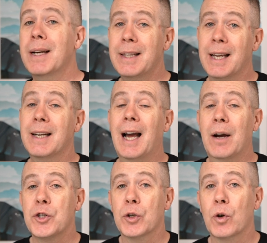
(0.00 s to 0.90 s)
And then how
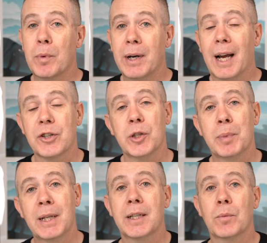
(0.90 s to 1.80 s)
do you go about actually
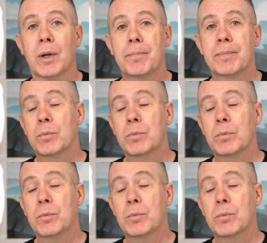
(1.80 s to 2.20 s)
building one?